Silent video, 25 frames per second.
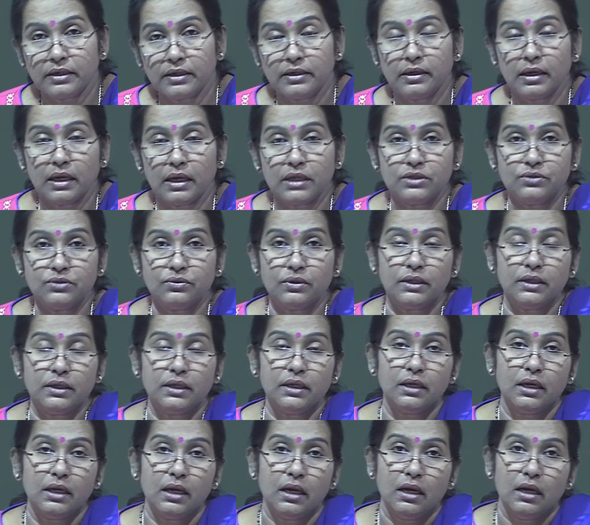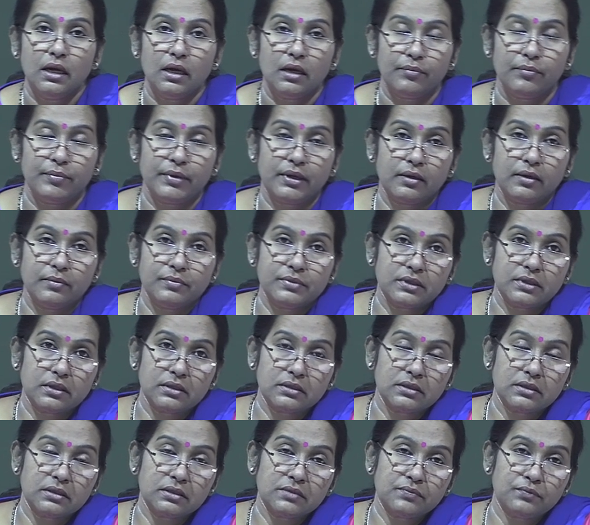gradually become
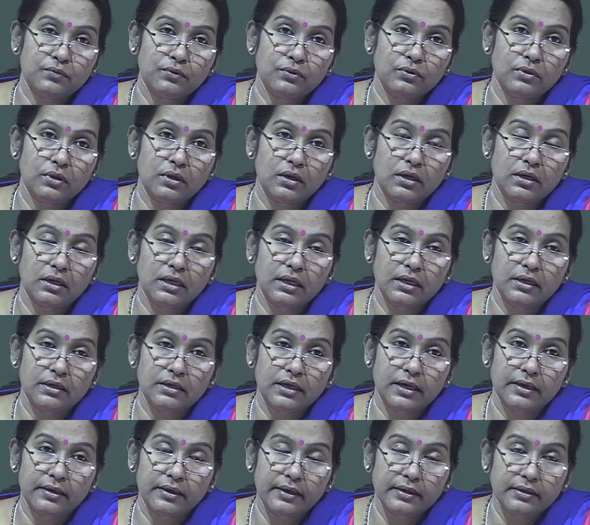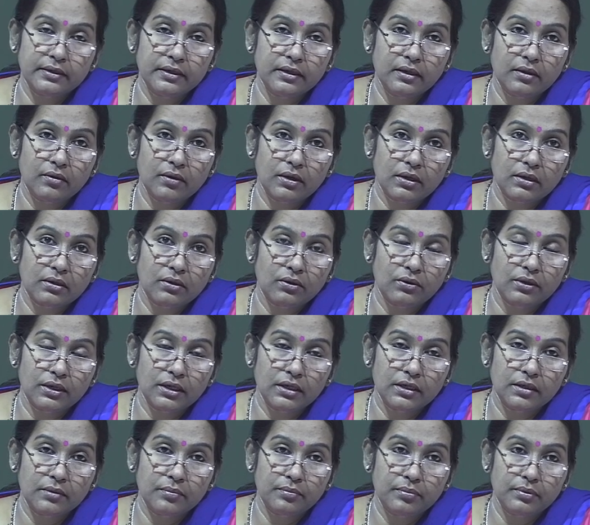successful or in directing our
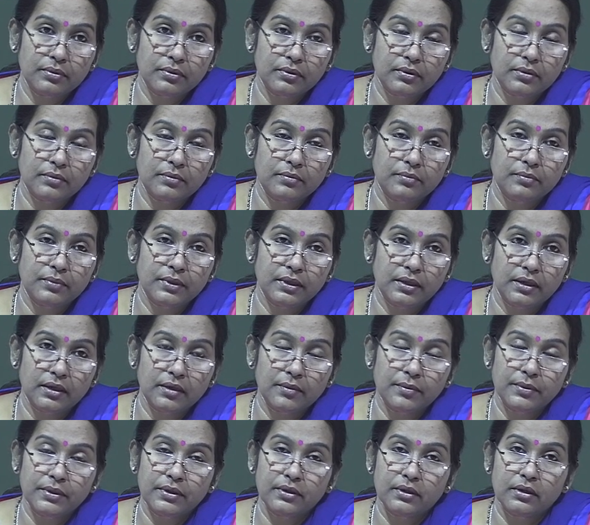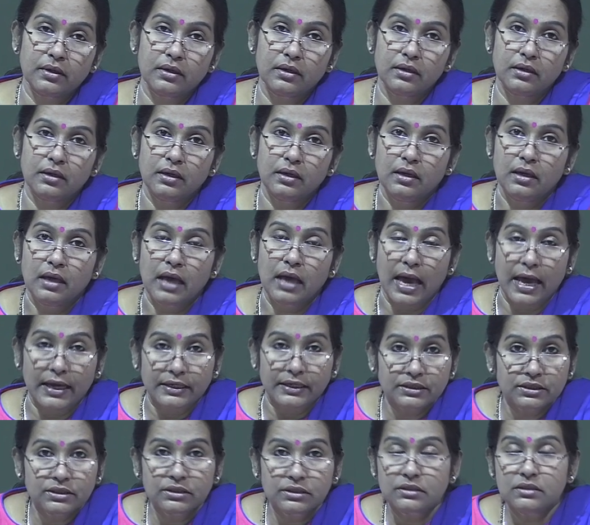cognitive behavior and
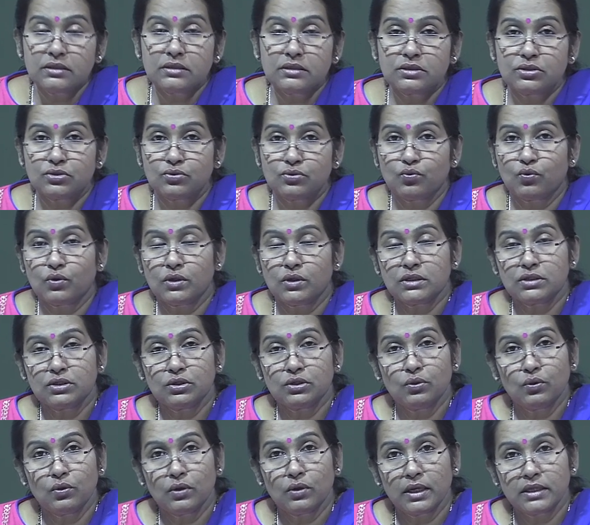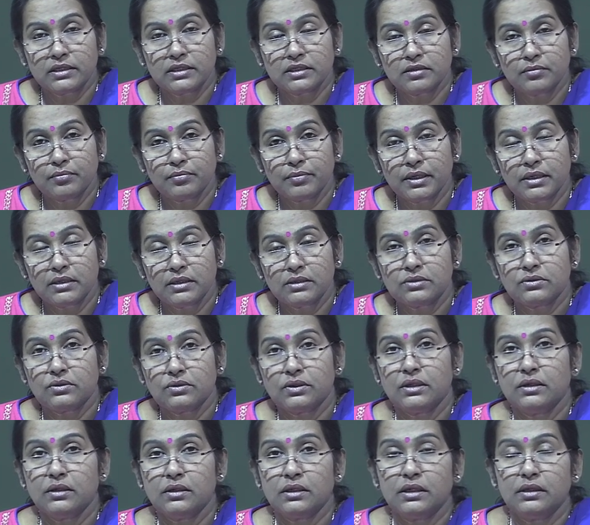actions towards the goal achievement. So,
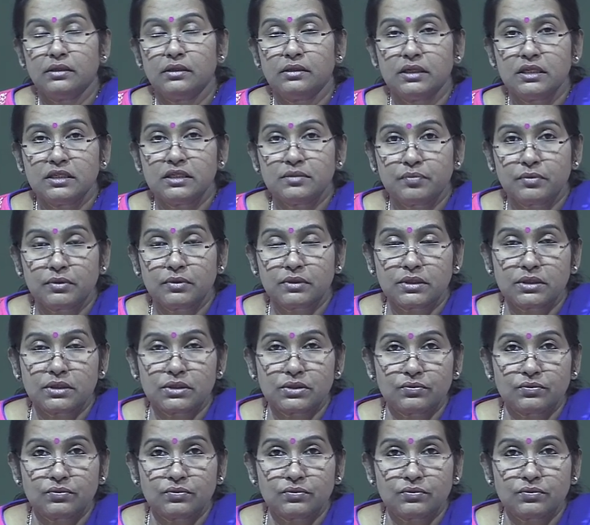here in this process